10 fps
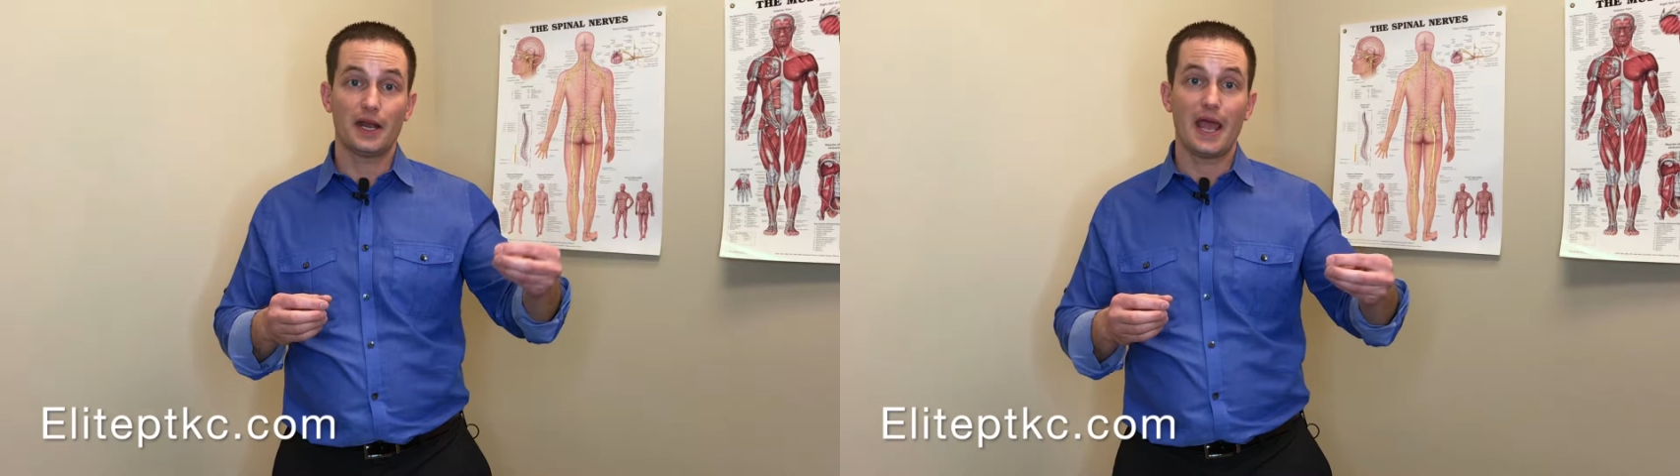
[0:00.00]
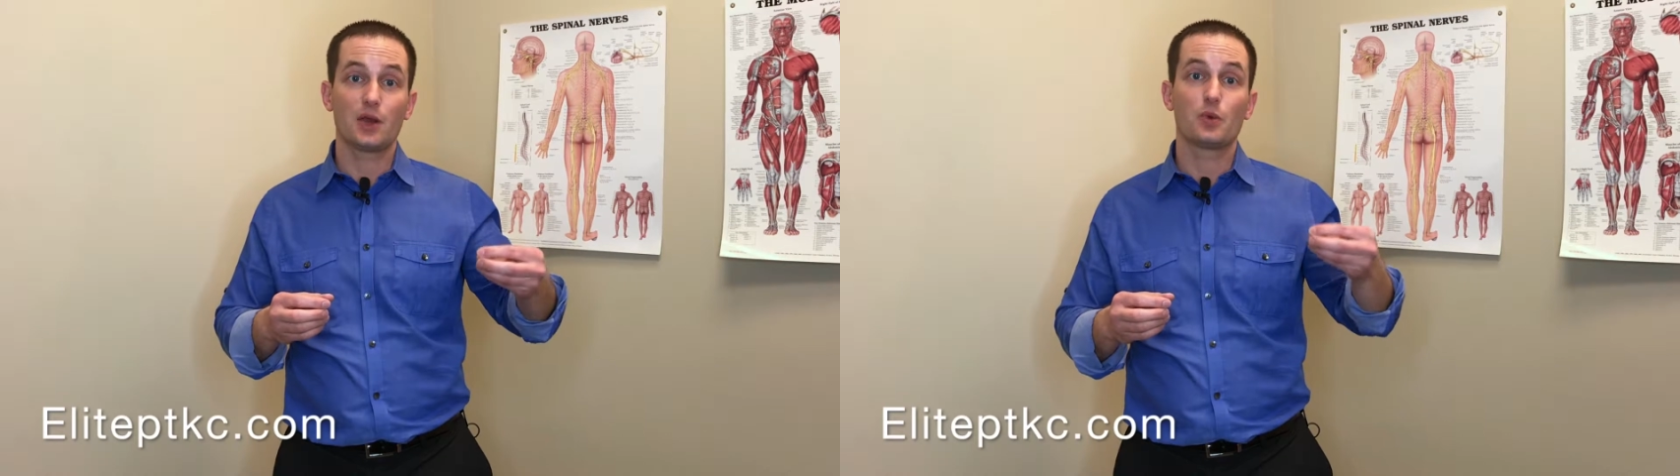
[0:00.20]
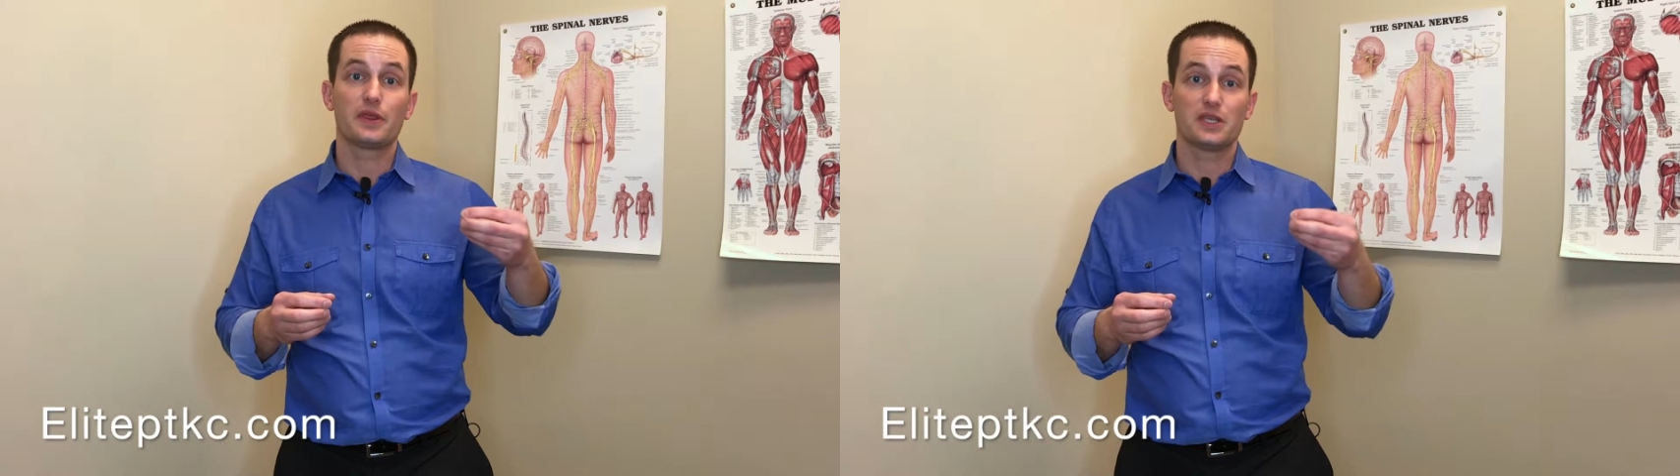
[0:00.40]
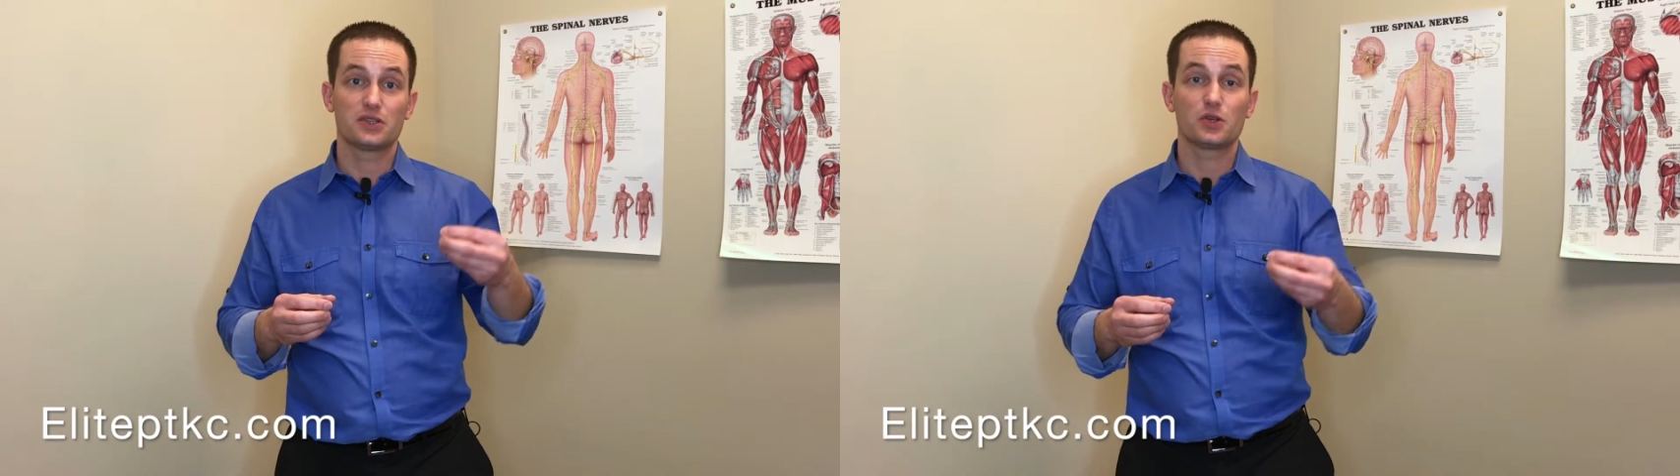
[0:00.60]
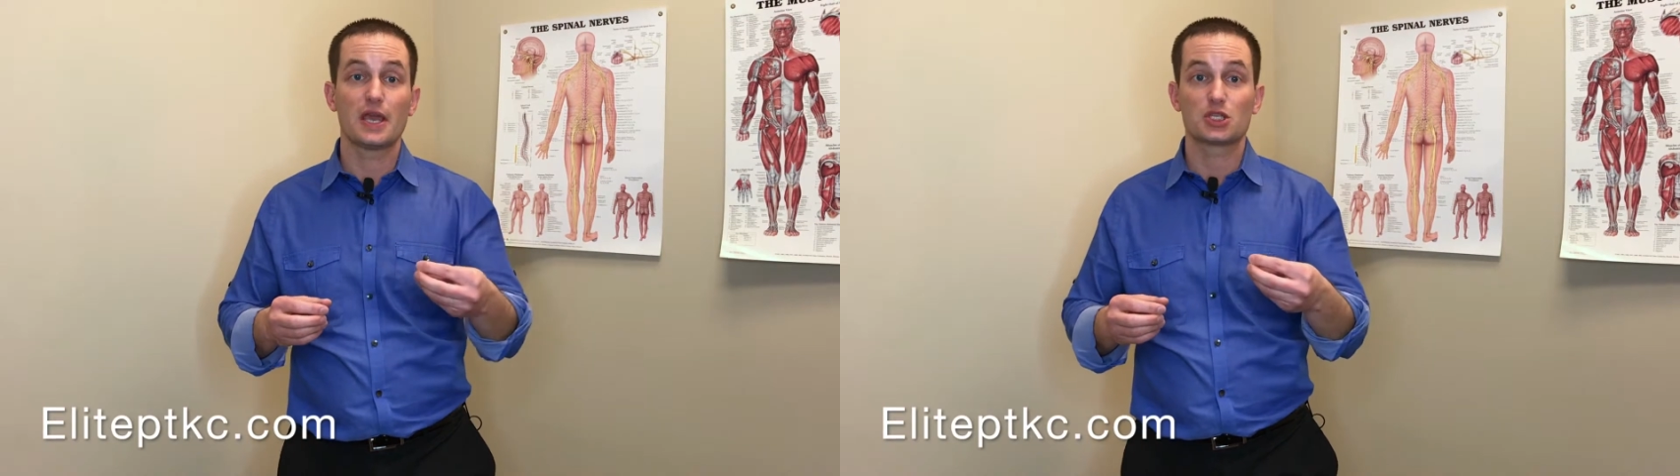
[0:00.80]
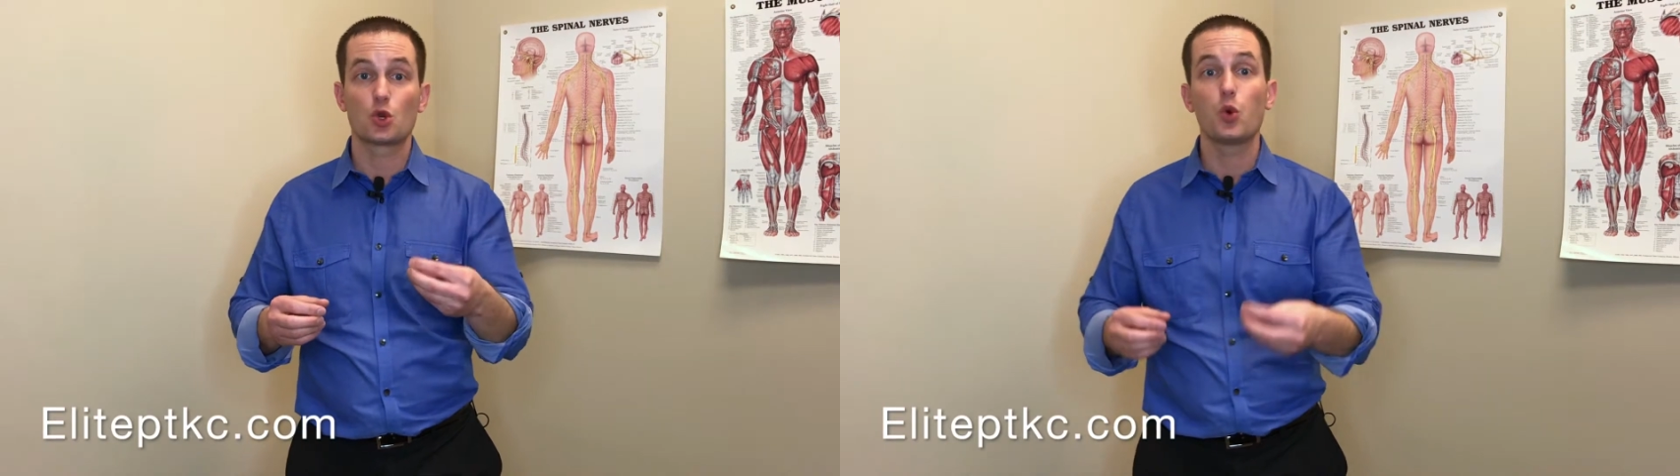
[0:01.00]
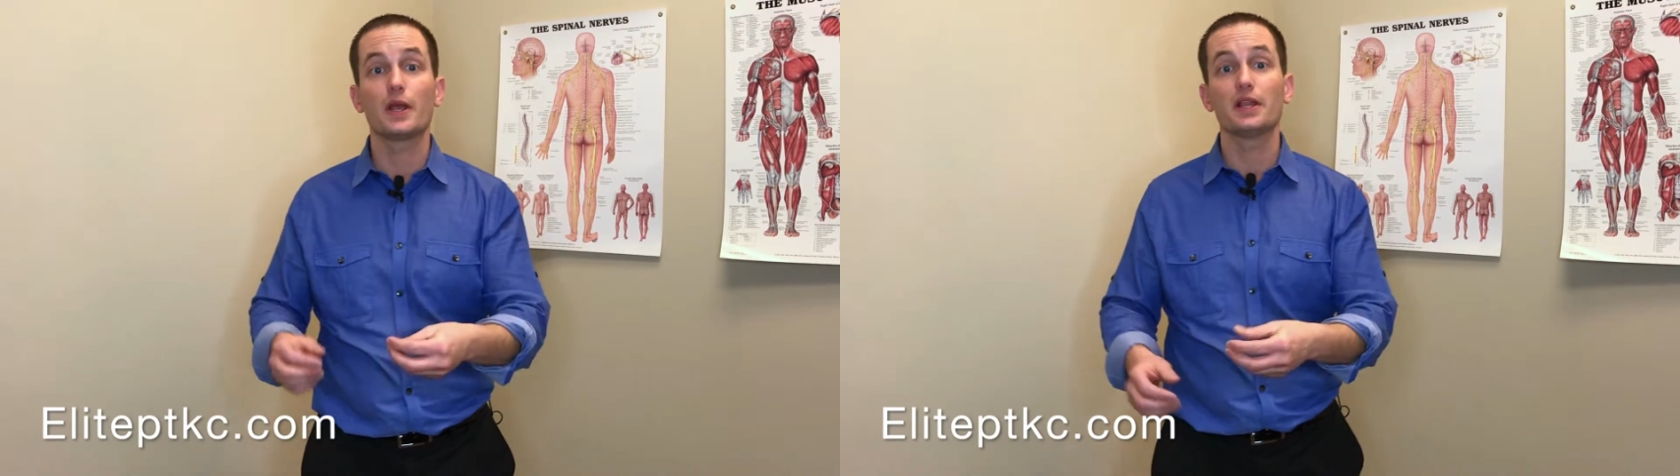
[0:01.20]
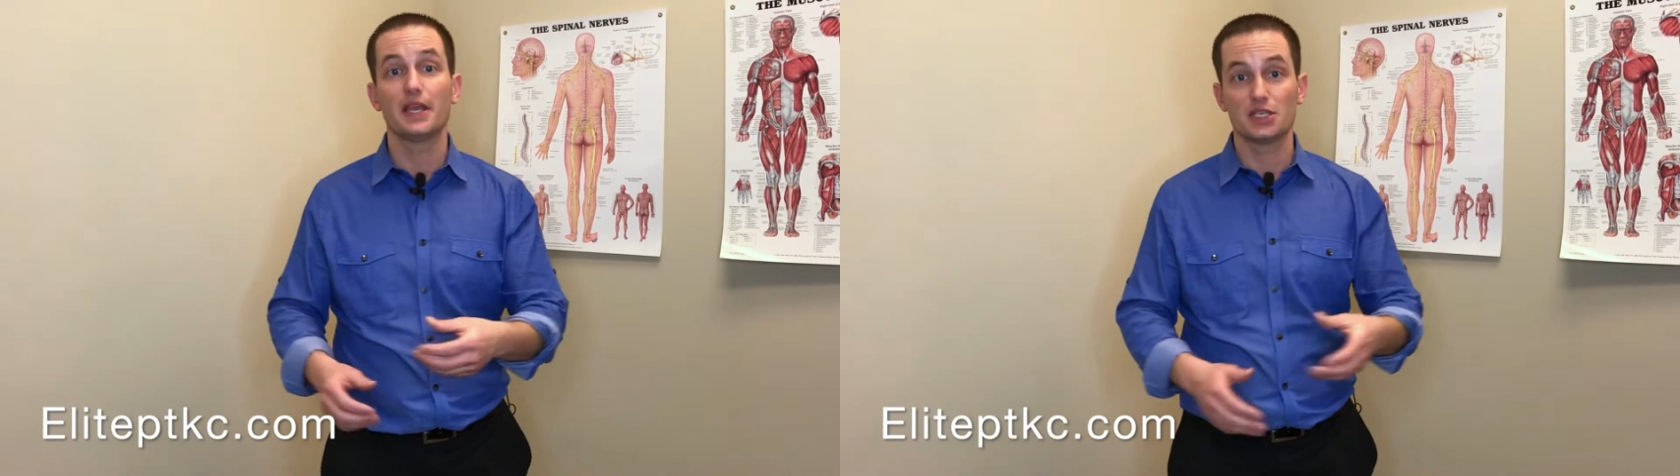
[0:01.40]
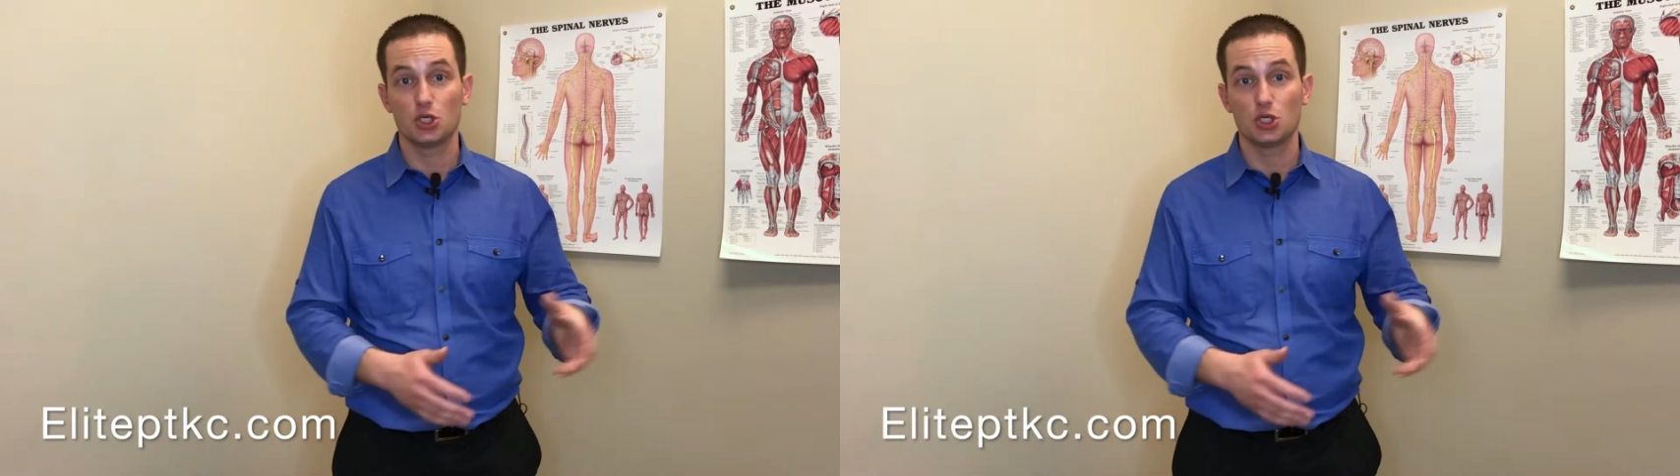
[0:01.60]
act with as quickly as